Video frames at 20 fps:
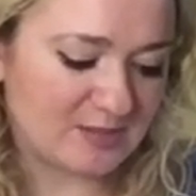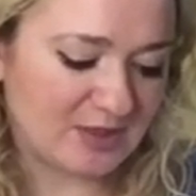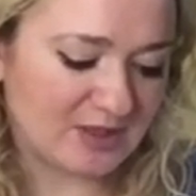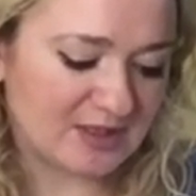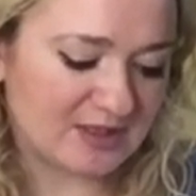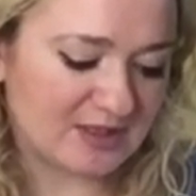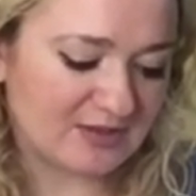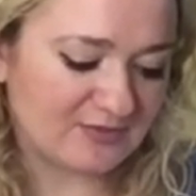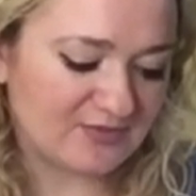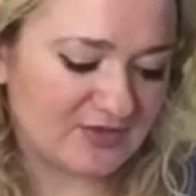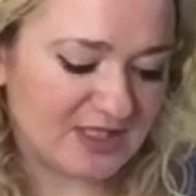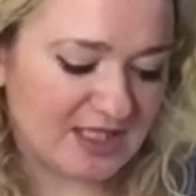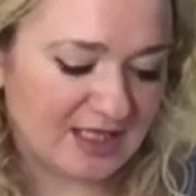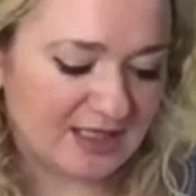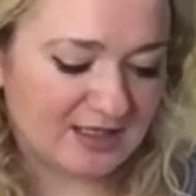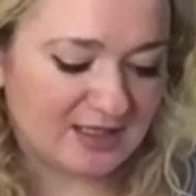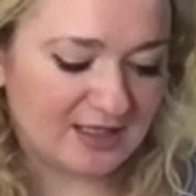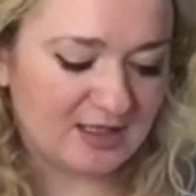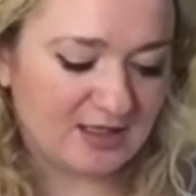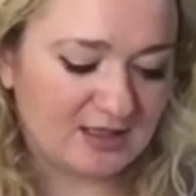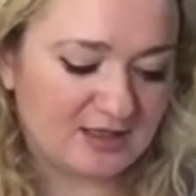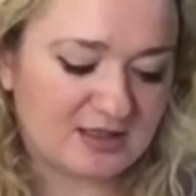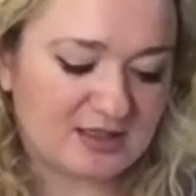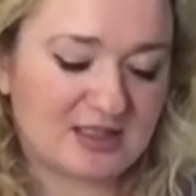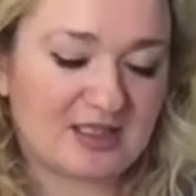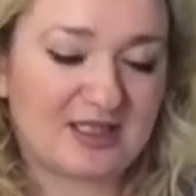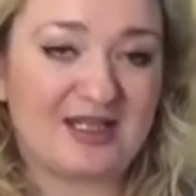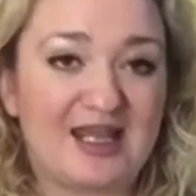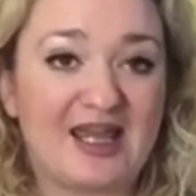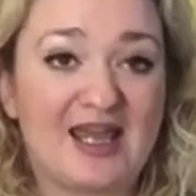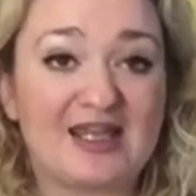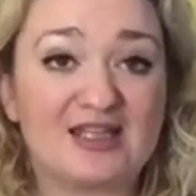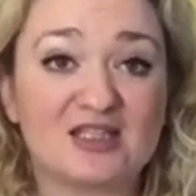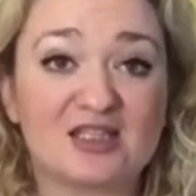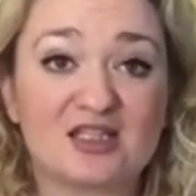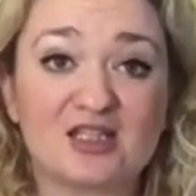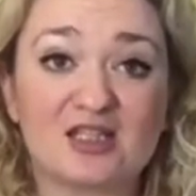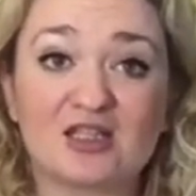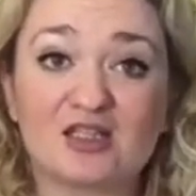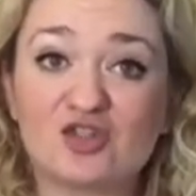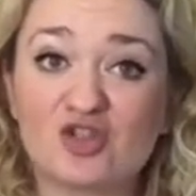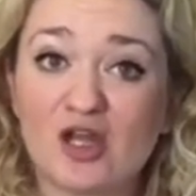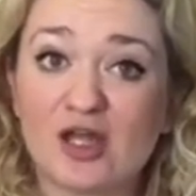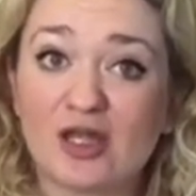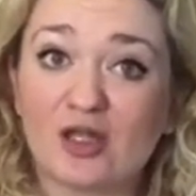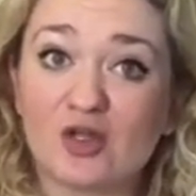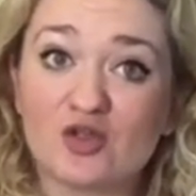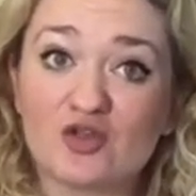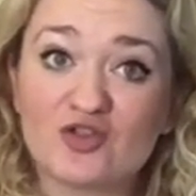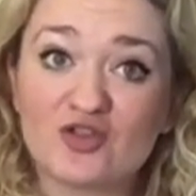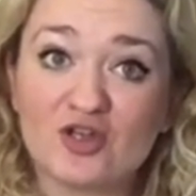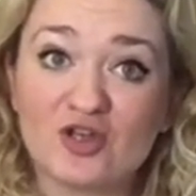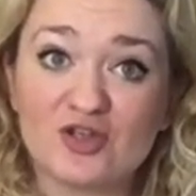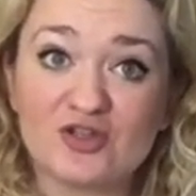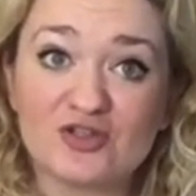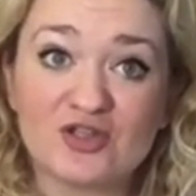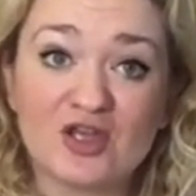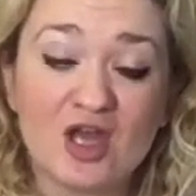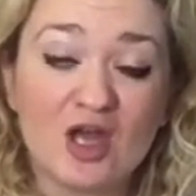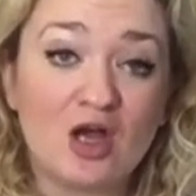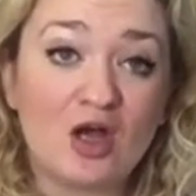because obviously I can't get giant couscous